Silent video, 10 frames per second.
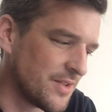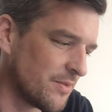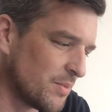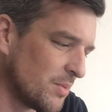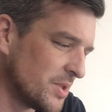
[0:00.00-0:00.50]
and
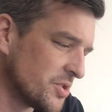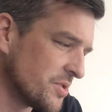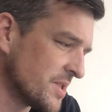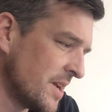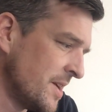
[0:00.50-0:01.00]
different
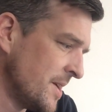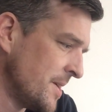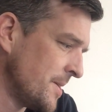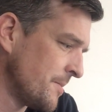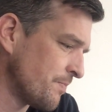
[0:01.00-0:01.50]
publishers.
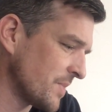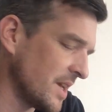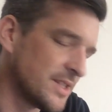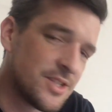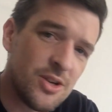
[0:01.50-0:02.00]

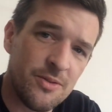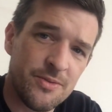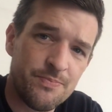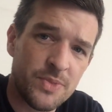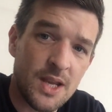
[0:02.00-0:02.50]
It's
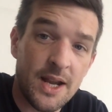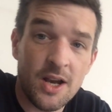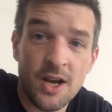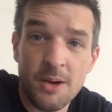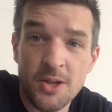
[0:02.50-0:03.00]
tough, and
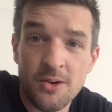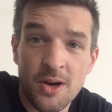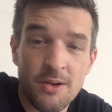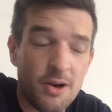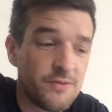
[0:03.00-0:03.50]
I
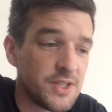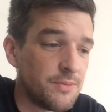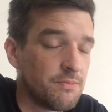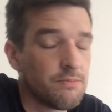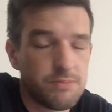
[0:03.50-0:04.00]

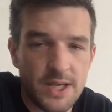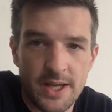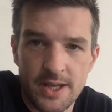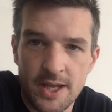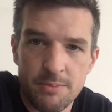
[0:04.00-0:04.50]
obviously
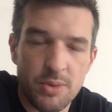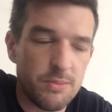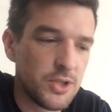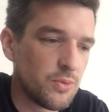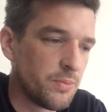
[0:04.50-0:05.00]
getting
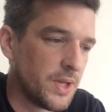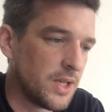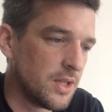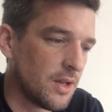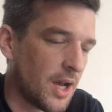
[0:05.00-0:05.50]
published would
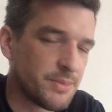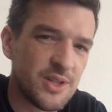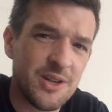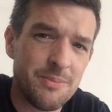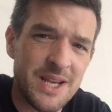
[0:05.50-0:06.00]
be
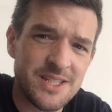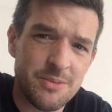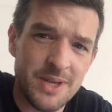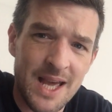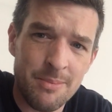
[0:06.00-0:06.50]
absolutely amazing.
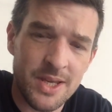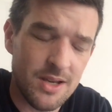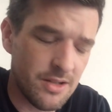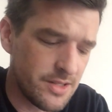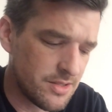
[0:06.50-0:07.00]
It'd be epic.